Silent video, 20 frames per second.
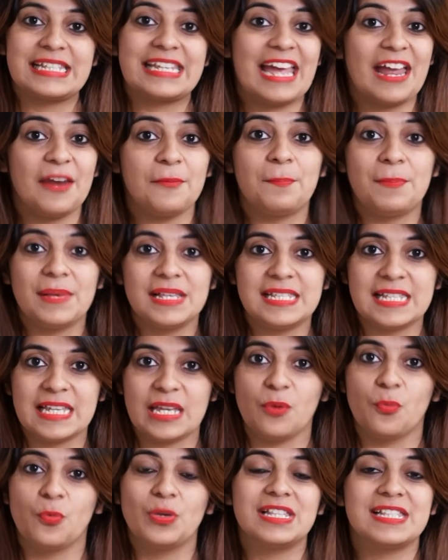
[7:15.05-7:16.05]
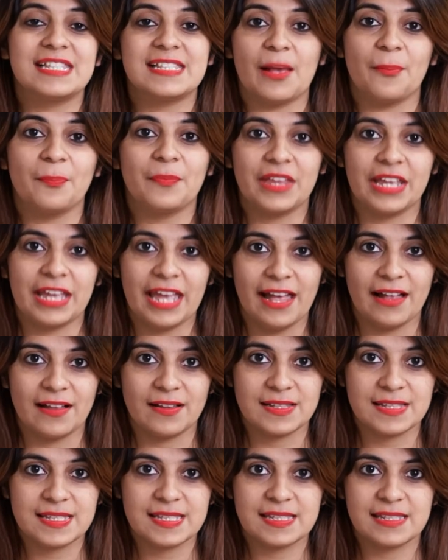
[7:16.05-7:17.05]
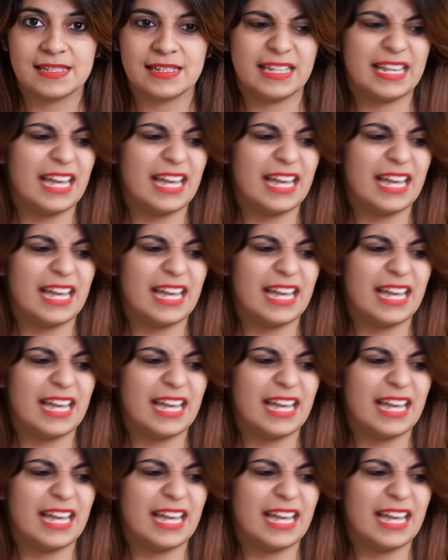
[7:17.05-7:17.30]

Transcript: get busy with something else.